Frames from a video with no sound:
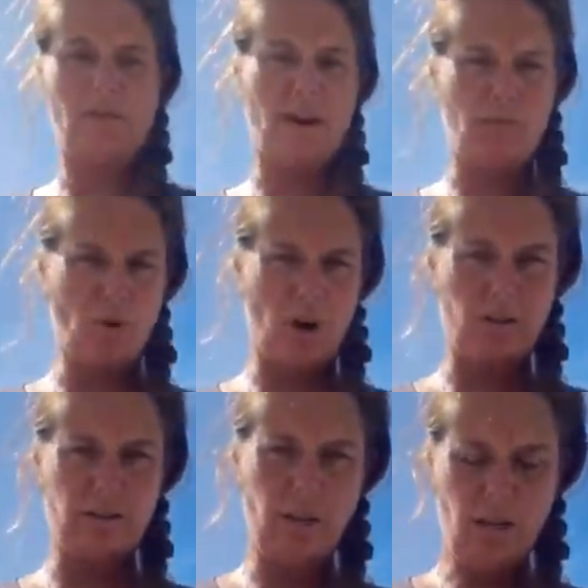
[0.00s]
If I'm
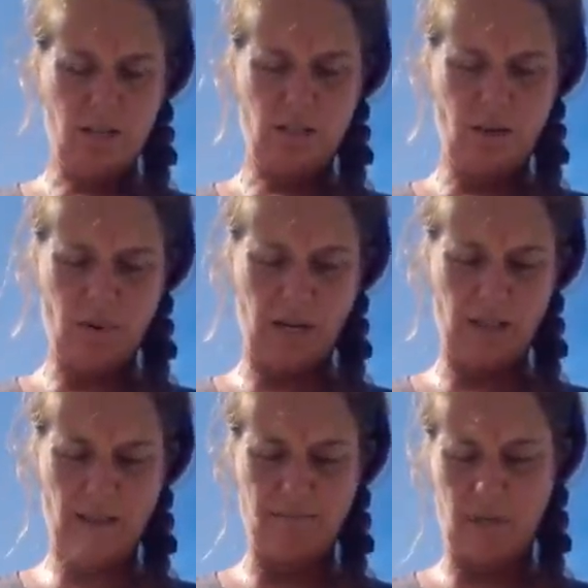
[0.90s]
wrong,
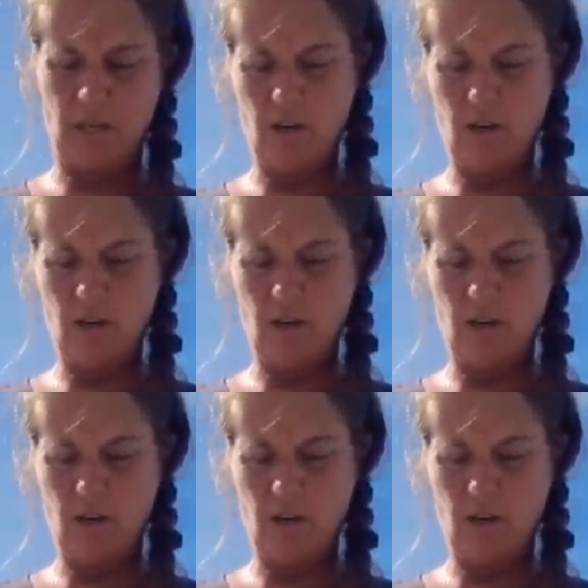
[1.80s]
somebody let me